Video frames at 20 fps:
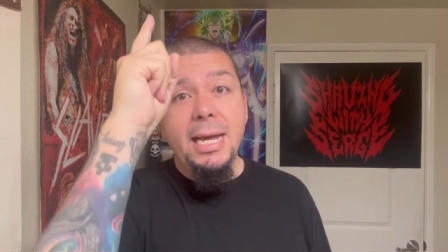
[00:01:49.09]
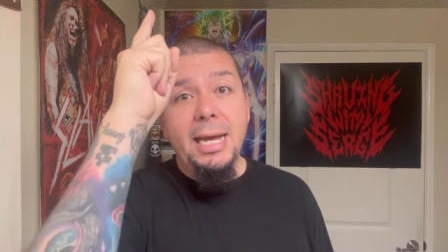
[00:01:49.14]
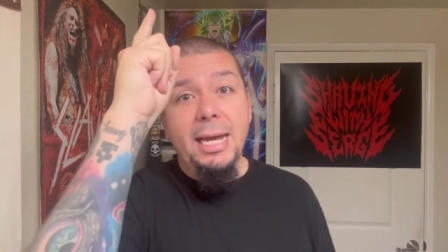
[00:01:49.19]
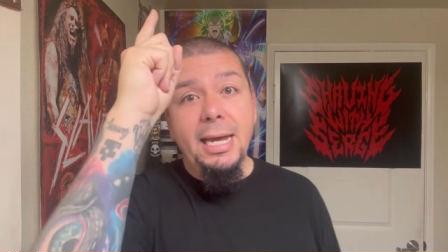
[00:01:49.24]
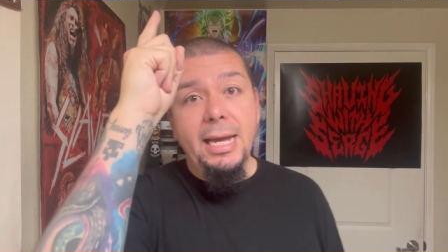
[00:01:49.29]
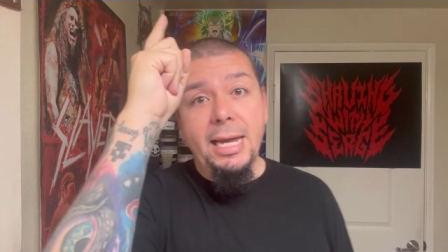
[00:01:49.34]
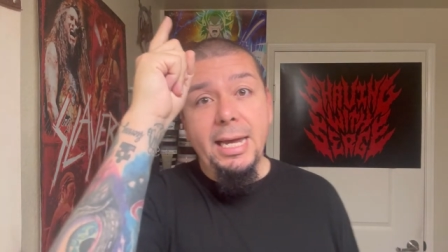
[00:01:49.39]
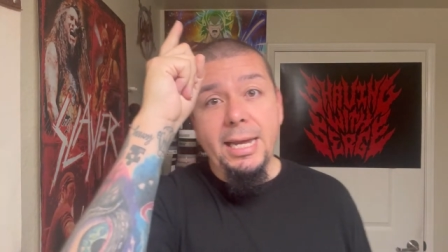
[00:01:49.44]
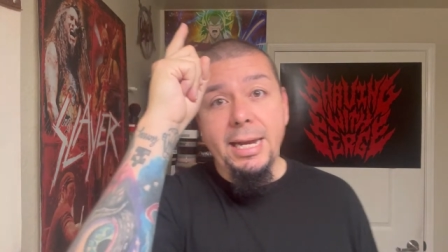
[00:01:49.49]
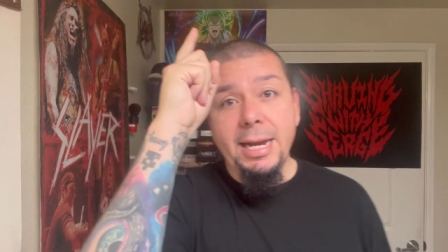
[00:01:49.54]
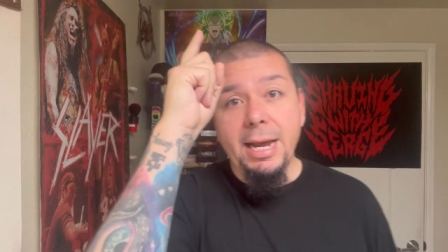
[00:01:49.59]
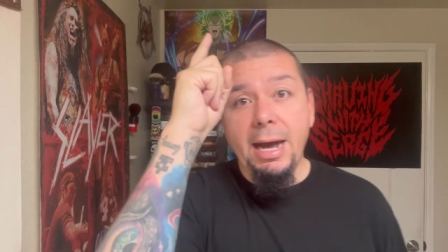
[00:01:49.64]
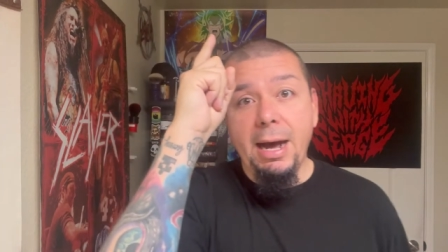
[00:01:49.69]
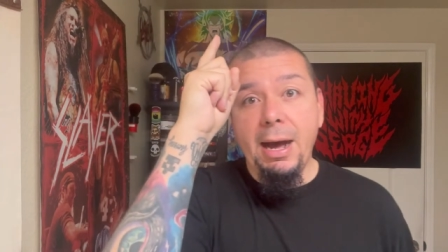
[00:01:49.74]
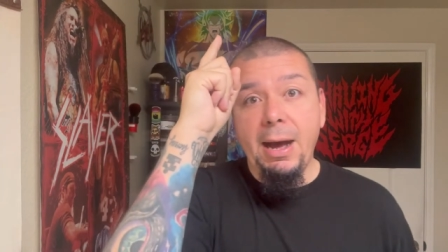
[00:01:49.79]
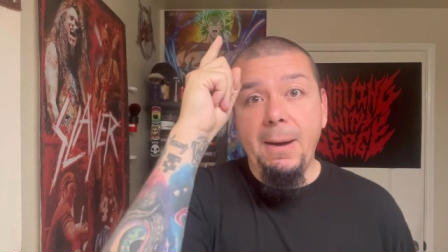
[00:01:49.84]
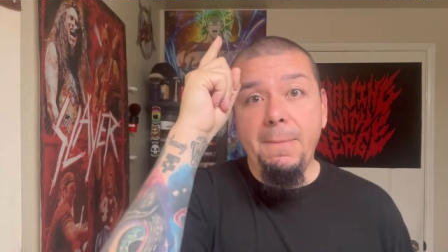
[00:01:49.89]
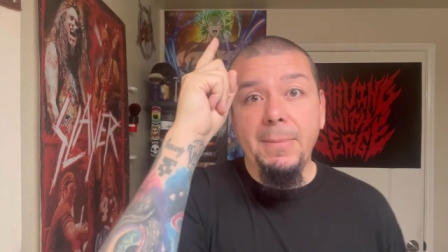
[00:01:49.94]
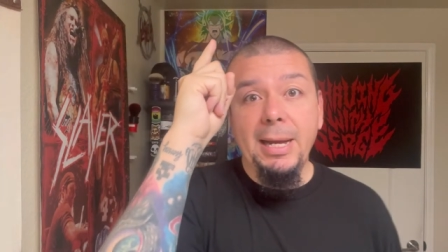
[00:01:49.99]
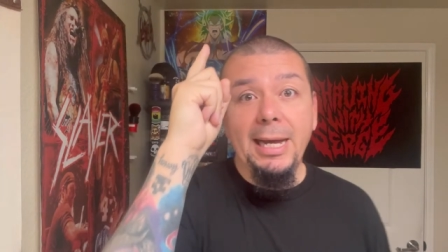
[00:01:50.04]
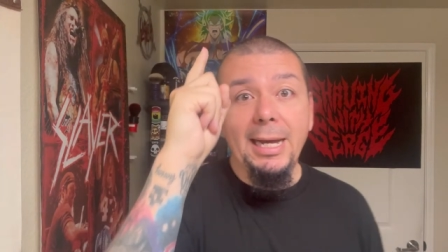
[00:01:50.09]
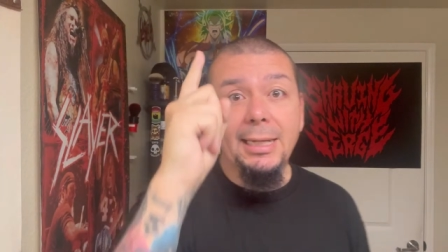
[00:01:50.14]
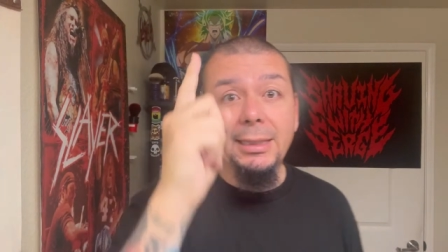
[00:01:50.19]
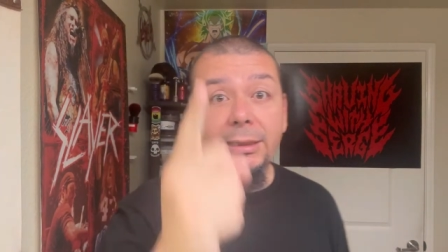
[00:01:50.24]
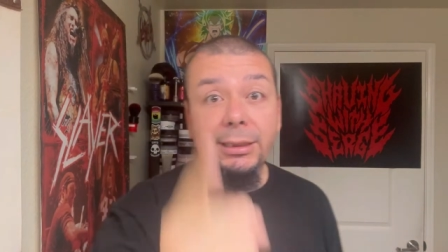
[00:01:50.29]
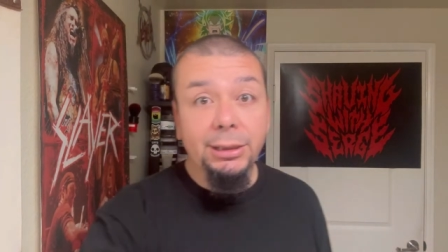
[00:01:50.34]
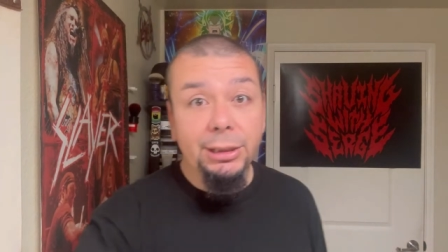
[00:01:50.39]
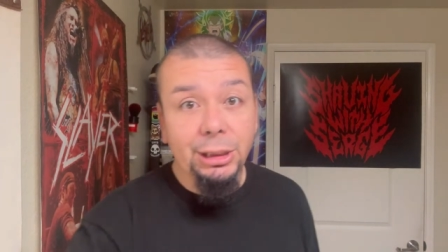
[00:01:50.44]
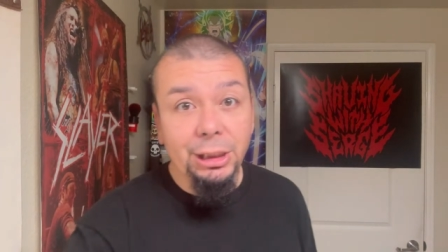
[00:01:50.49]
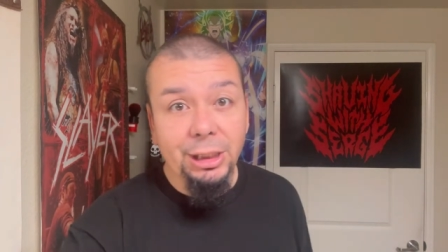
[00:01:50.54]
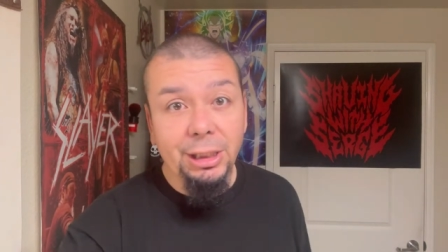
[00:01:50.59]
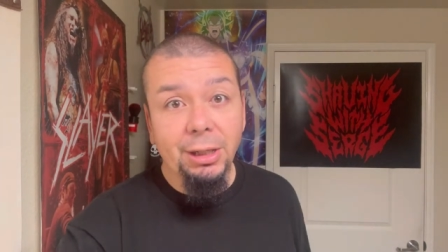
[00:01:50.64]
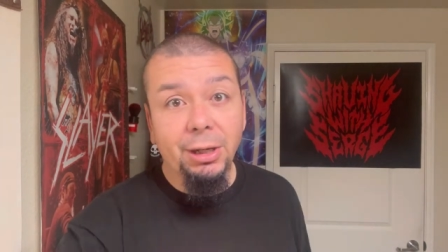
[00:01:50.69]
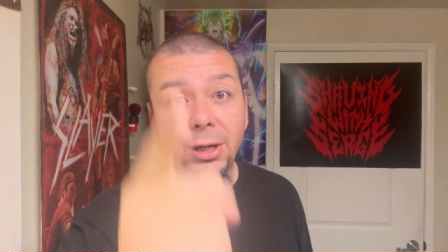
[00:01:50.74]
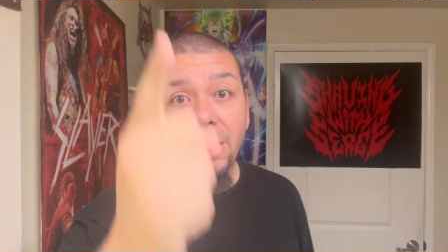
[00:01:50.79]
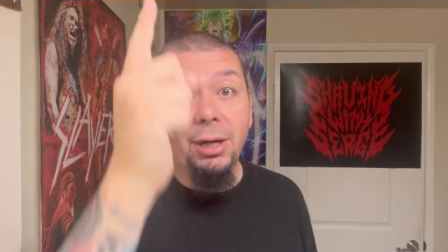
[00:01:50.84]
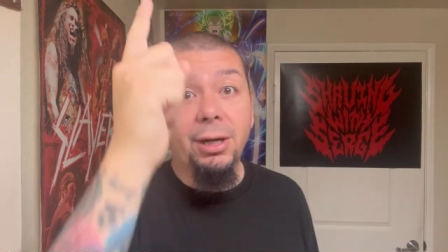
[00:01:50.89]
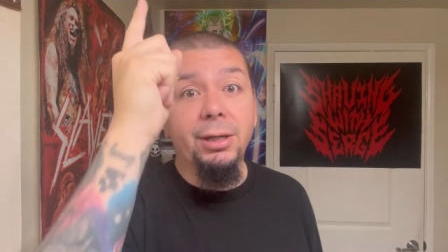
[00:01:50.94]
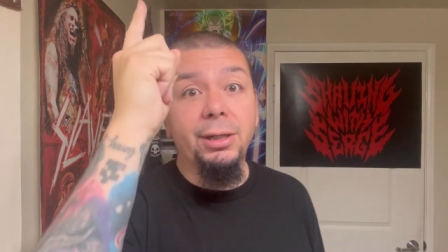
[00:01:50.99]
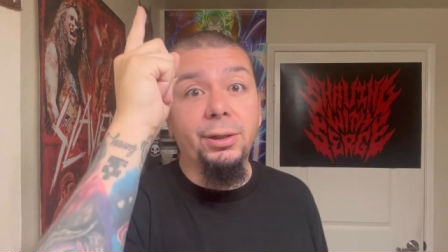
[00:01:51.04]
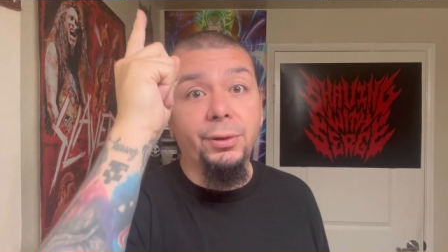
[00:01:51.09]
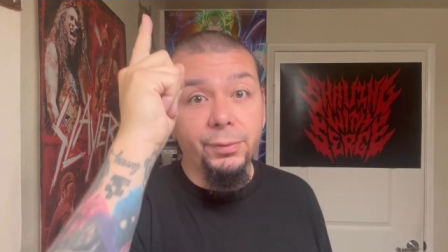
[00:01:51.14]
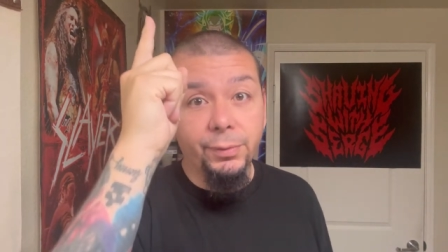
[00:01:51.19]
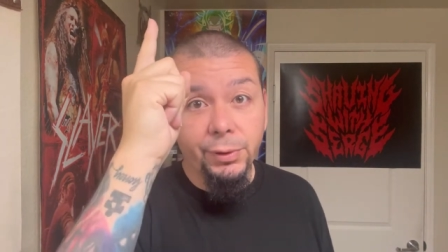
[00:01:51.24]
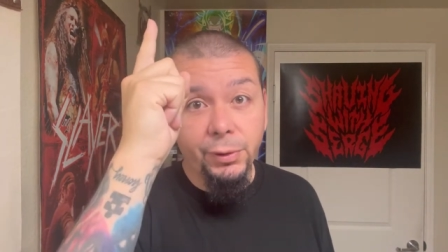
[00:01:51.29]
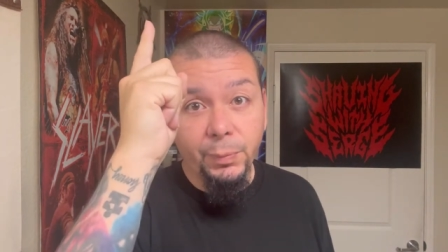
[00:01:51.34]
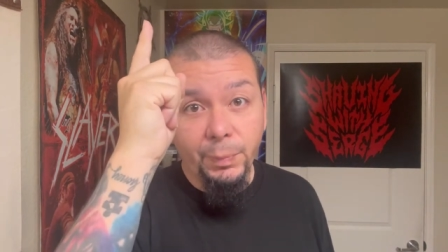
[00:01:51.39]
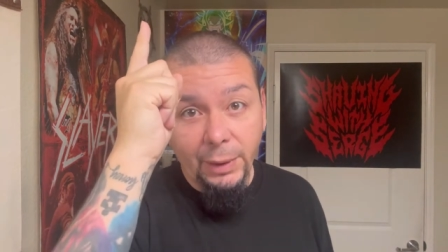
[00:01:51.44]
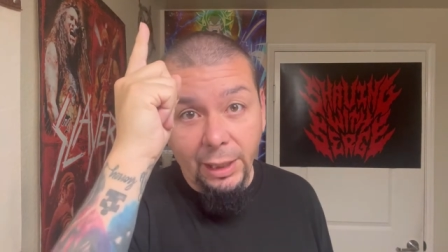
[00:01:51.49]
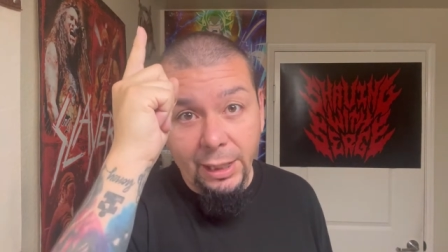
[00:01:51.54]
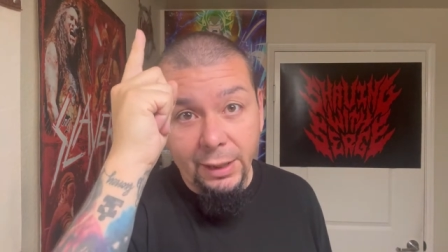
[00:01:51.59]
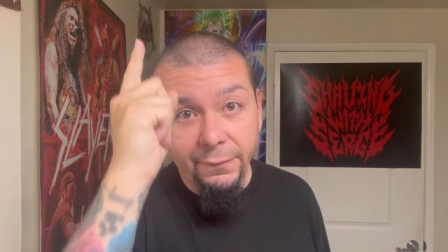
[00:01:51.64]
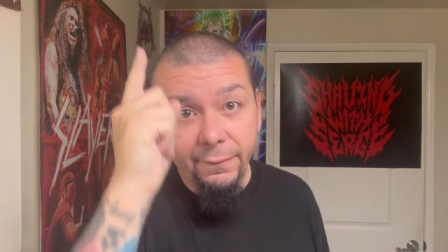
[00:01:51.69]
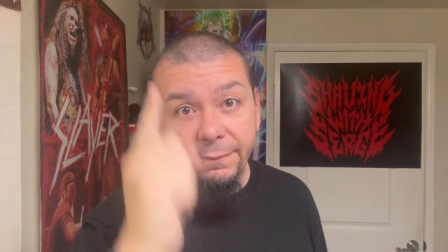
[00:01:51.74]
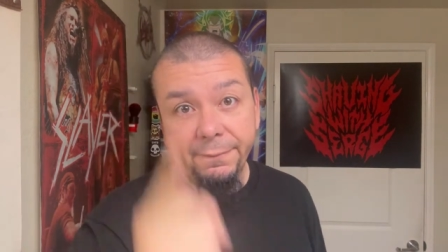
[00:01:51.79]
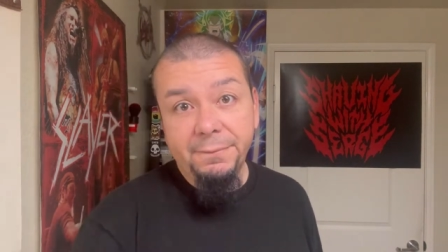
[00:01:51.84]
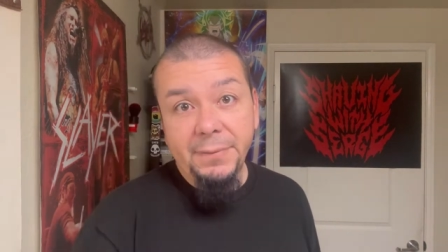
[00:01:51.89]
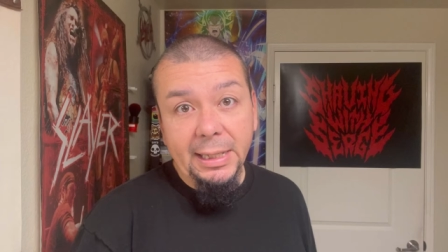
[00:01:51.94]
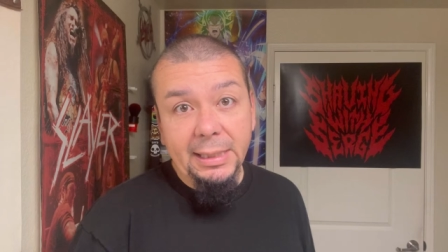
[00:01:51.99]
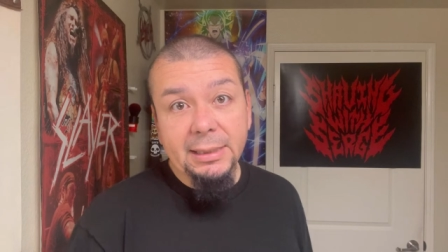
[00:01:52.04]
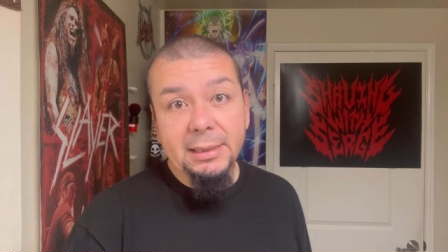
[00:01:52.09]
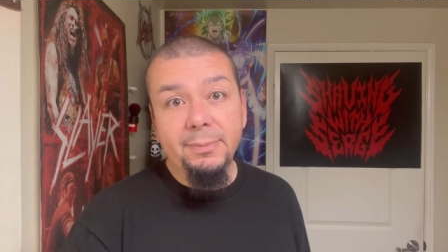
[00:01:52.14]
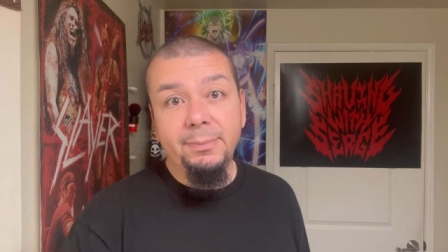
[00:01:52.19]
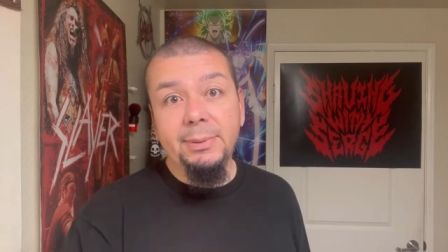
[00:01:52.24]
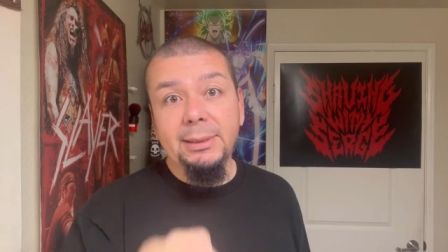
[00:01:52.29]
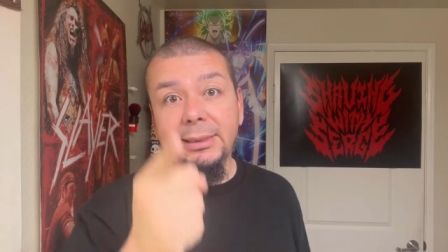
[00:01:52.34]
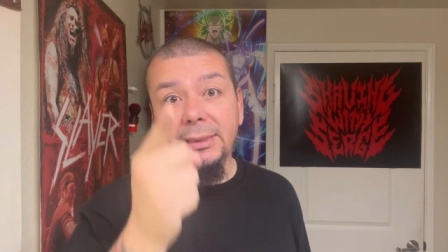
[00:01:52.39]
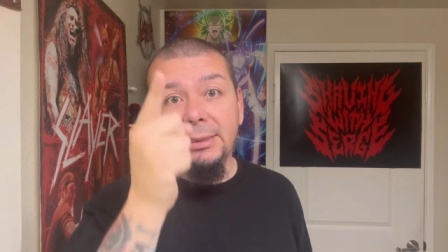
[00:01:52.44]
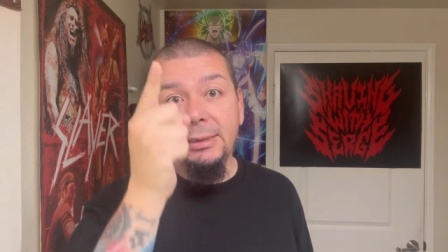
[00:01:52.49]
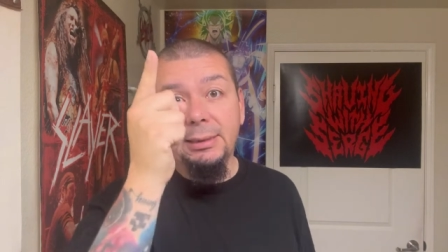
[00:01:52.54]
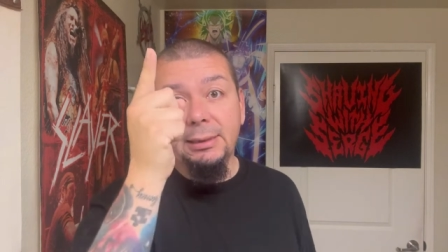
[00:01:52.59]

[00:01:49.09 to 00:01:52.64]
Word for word: and um, SGR group on Facebook,